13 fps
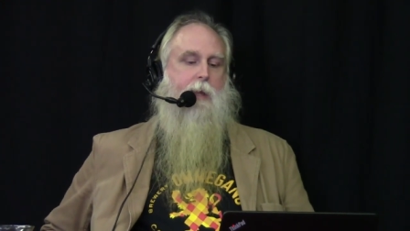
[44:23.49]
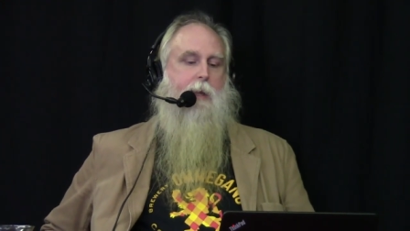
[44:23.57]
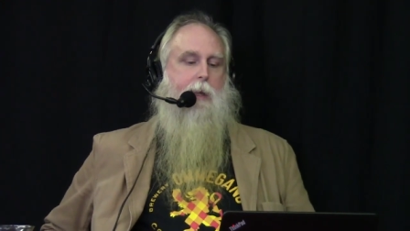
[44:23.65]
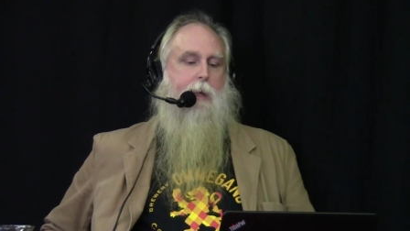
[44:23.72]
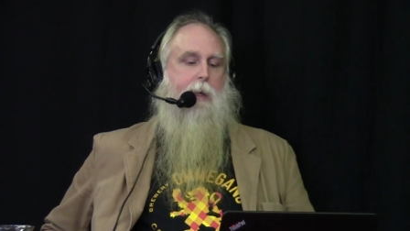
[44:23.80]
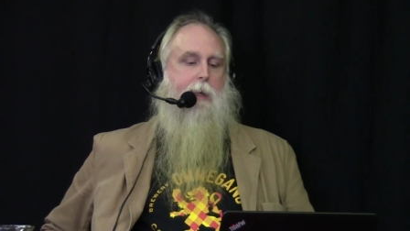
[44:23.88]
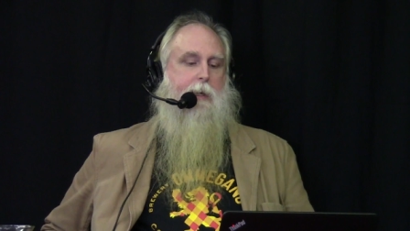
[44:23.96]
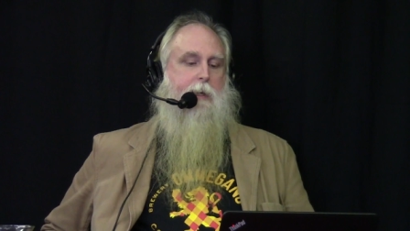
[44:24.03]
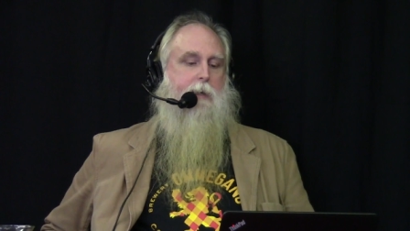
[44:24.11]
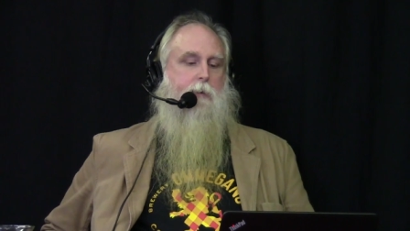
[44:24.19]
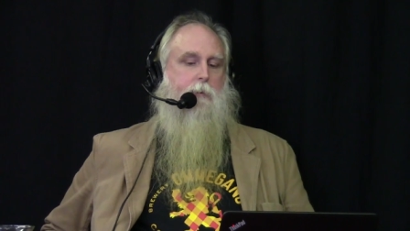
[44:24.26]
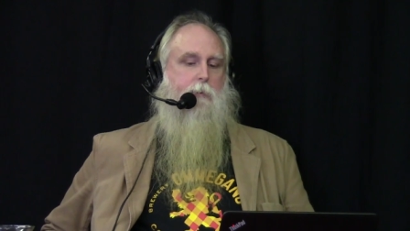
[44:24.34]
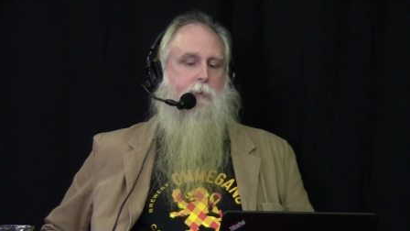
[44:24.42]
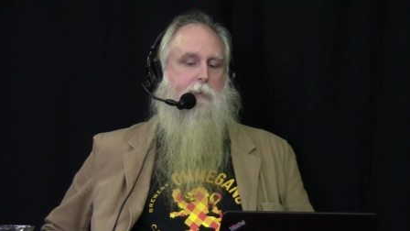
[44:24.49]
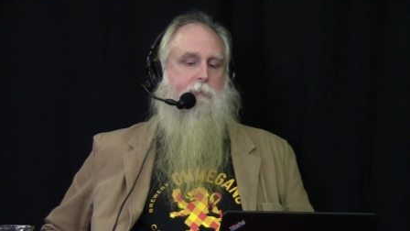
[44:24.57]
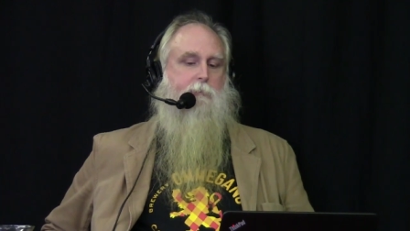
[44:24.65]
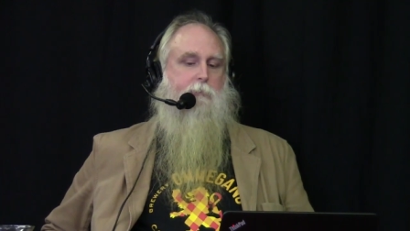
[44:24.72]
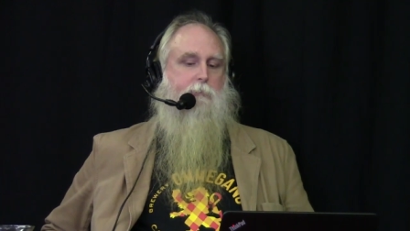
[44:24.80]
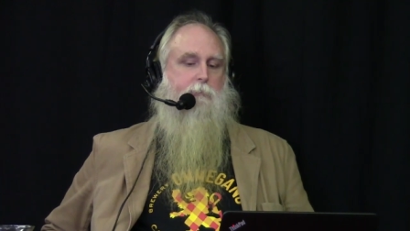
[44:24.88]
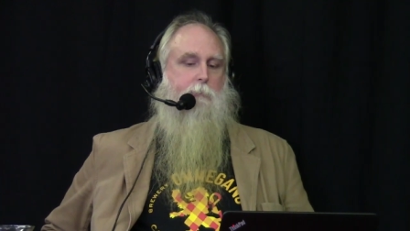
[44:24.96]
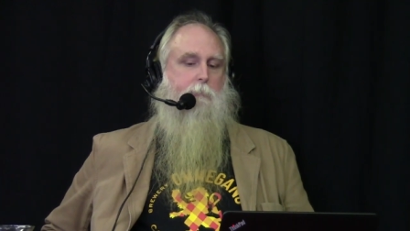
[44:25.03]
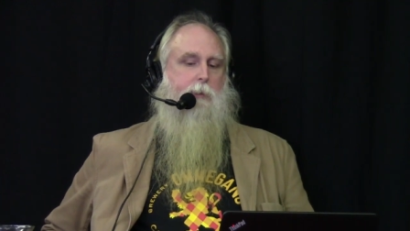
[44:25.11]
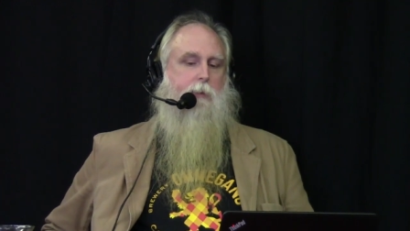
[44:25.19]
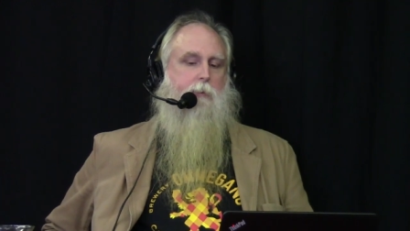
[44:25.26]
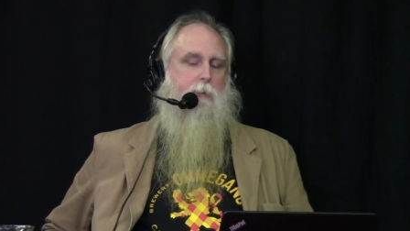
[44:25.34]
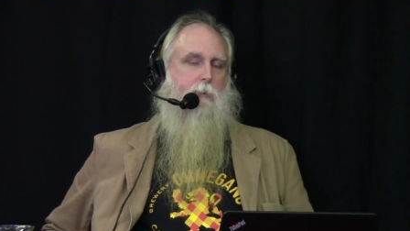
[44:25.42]
And this is
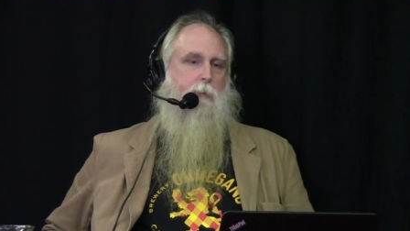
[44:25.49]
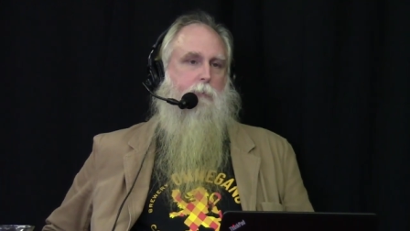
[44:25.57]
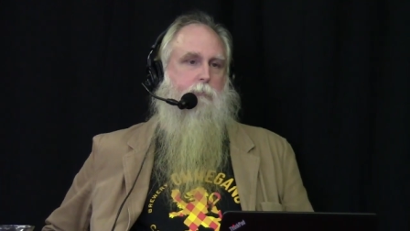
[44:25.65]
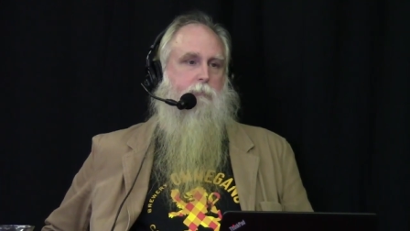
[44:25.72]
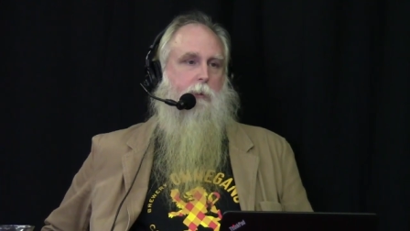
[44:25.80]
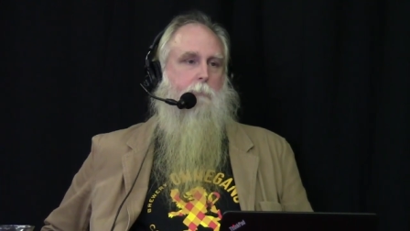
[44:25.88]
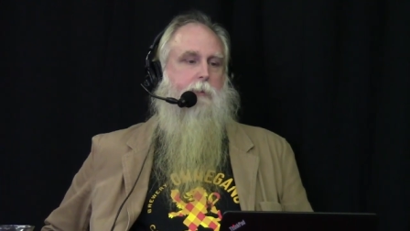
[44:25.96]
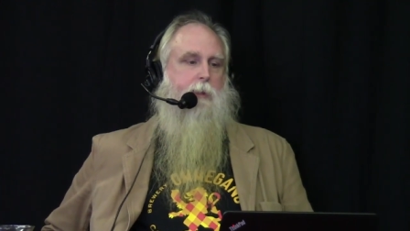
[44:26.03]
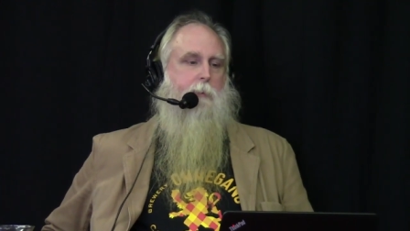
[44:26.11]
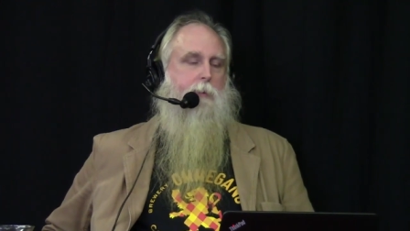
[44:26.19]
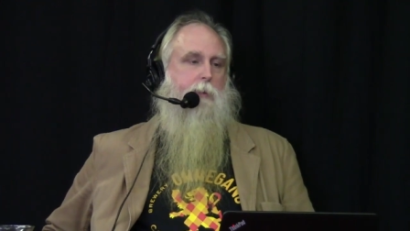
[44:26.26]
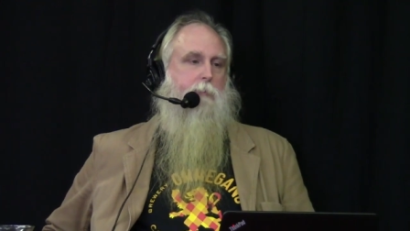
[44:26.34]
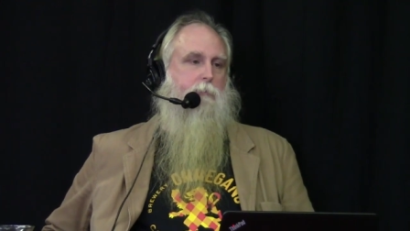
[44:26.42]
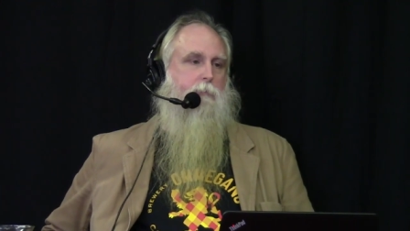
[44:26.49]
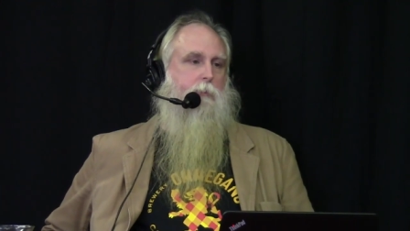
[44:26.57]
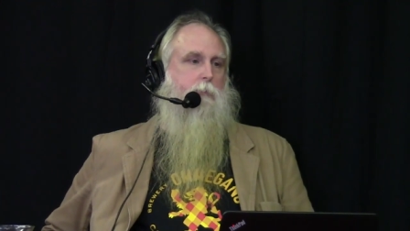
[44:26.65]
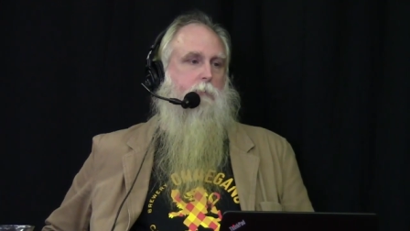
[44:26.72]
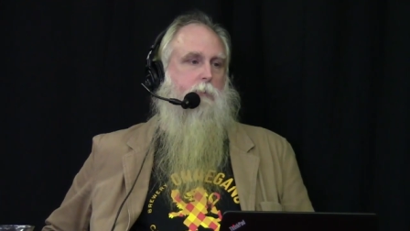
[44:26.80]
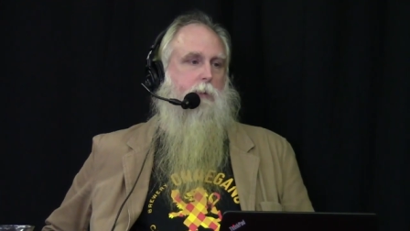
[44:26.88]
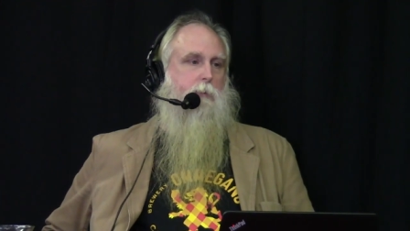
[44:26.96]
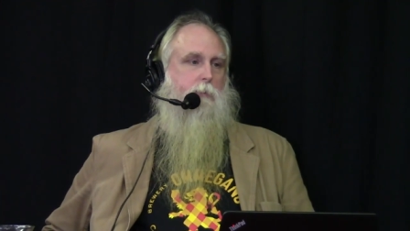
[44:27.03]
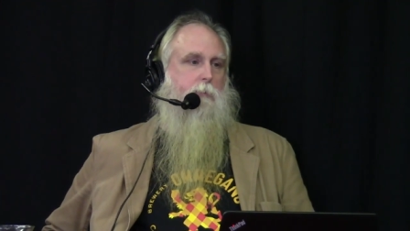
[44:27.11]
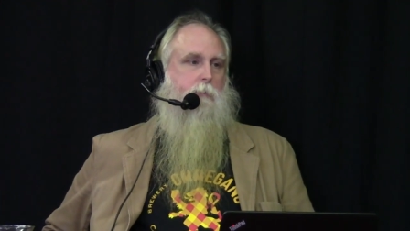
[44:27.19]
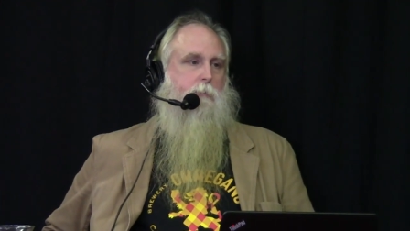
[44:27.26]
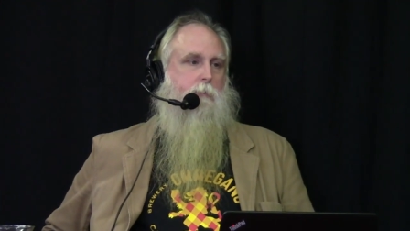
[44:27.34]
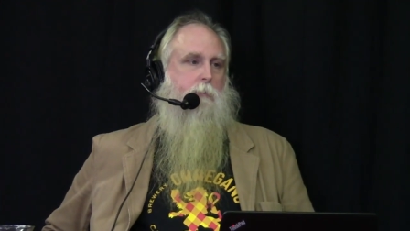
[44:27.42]
somebody that knows something about securing
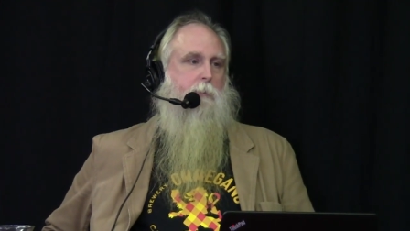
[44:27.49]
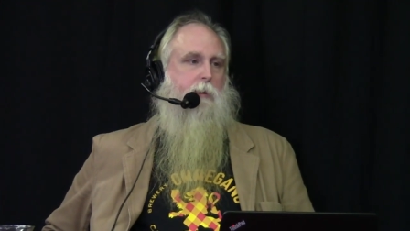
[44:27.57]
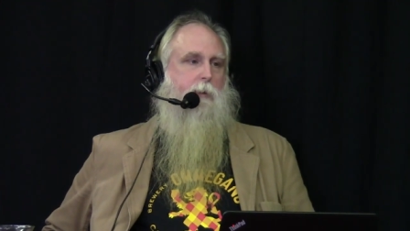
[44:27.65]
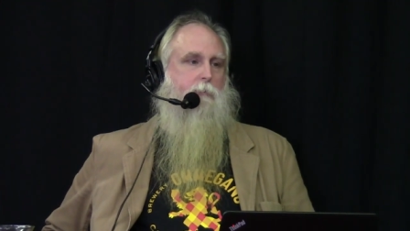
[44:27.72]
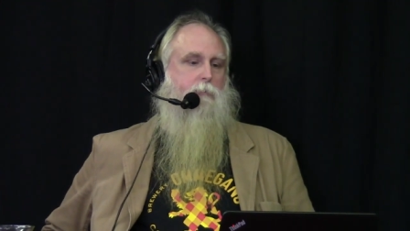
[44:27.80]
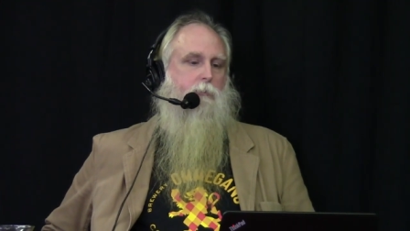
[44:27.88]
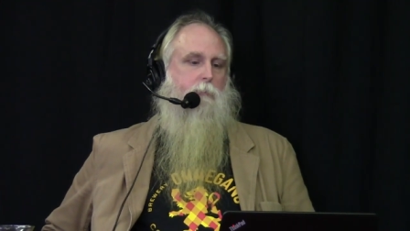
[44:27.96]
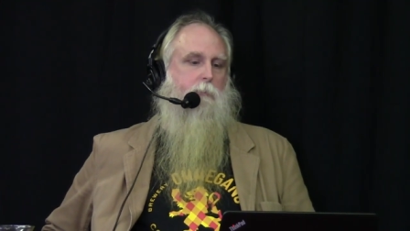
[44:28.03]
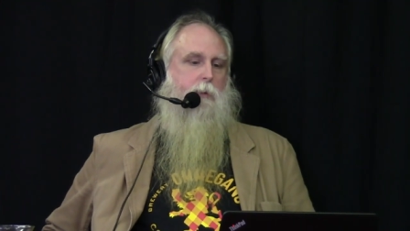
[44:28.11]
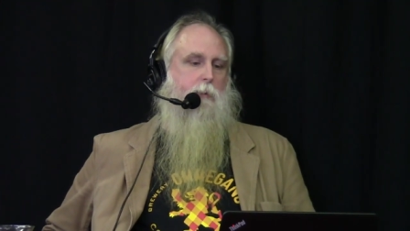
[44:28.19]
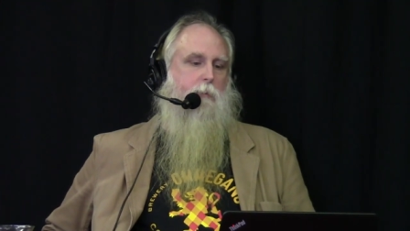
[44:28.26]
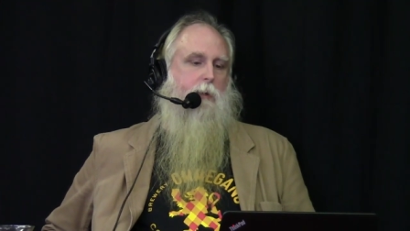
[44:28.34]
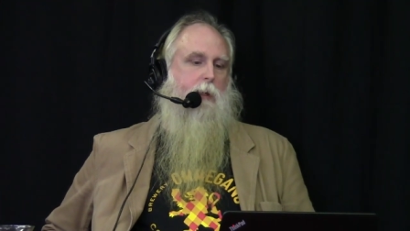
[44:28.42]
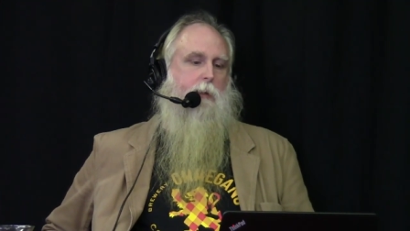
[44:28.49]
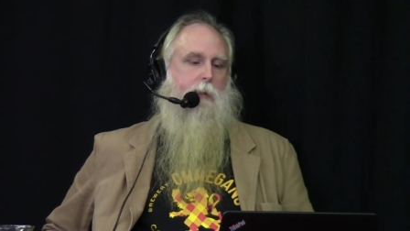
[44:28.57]
communications over the internet,